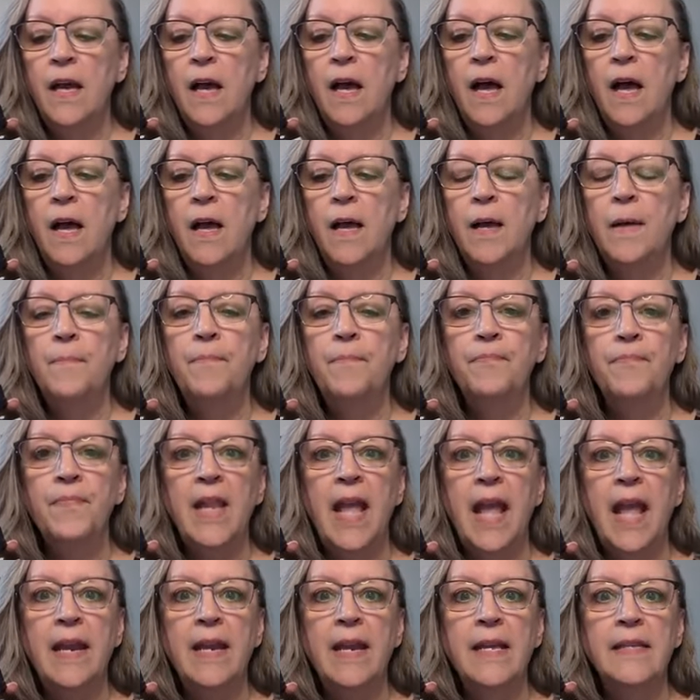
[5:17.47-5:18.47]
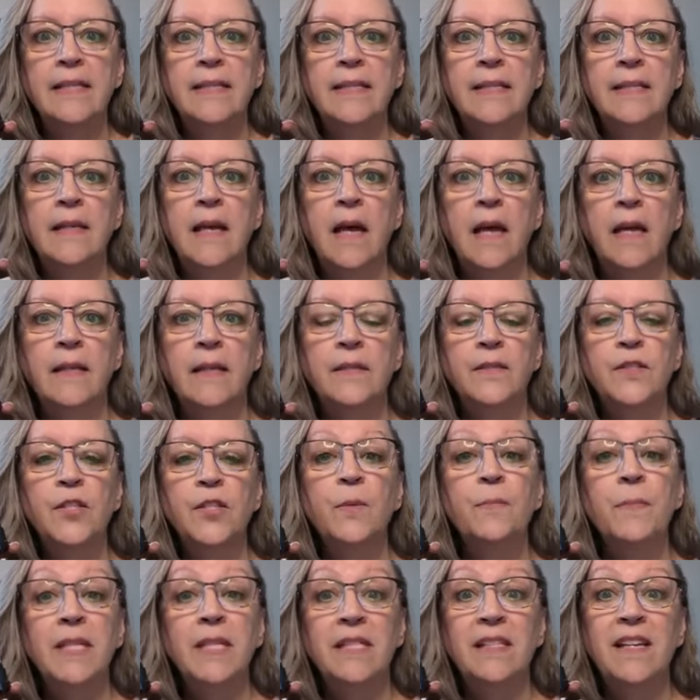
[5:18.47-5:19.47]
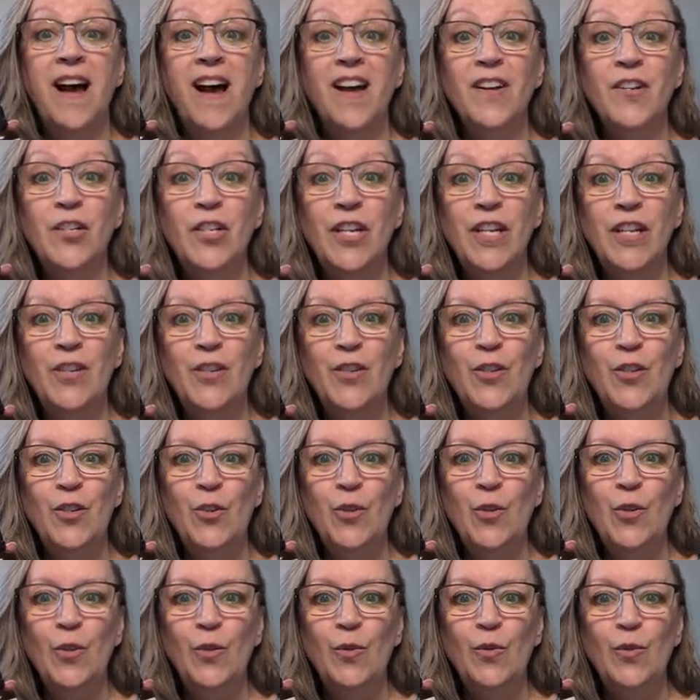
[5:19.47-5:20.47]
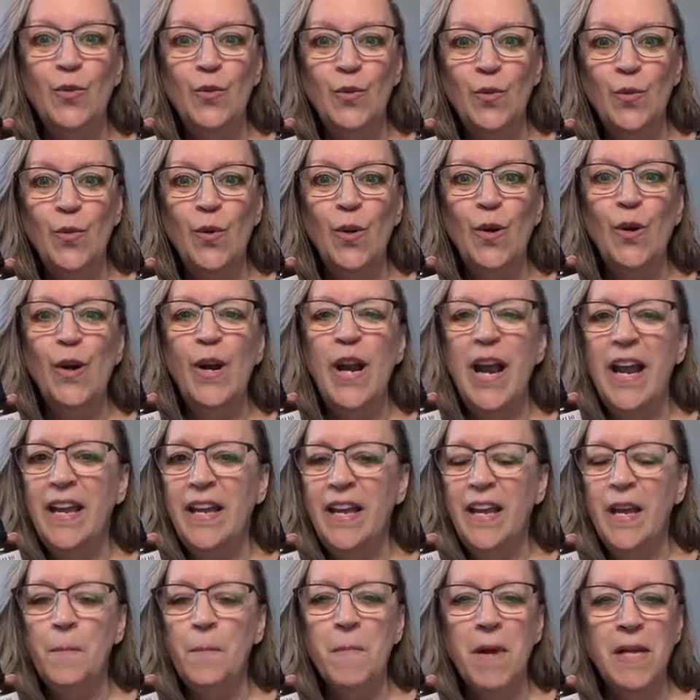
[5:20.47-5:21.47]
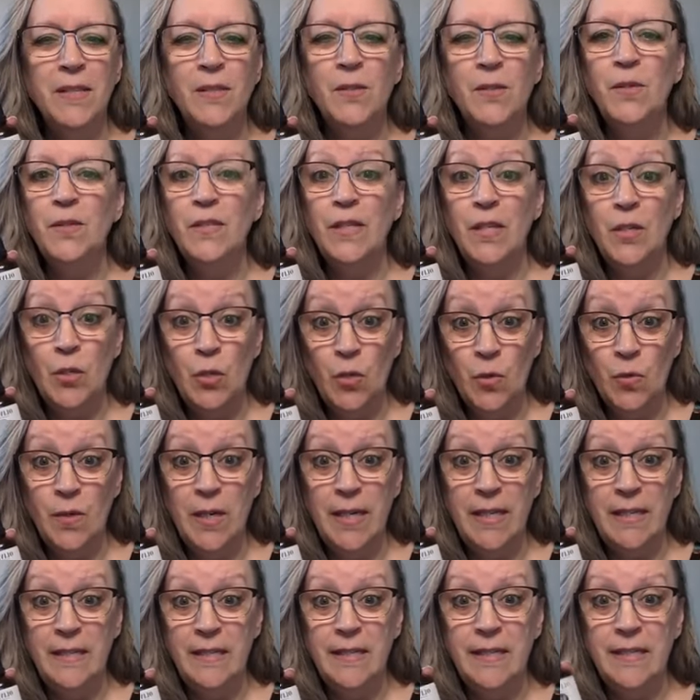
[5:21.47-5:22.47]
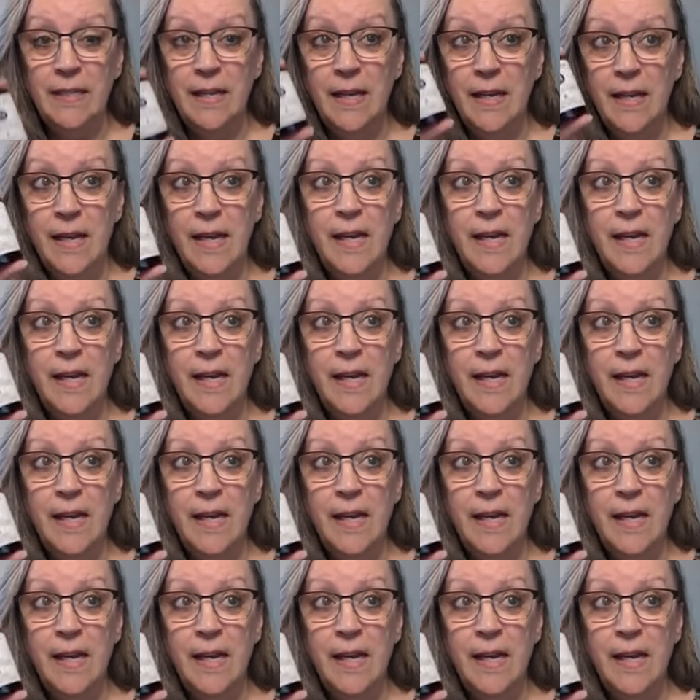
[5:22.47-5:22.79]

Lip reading: and as to massage into sore, aching muscles and joints.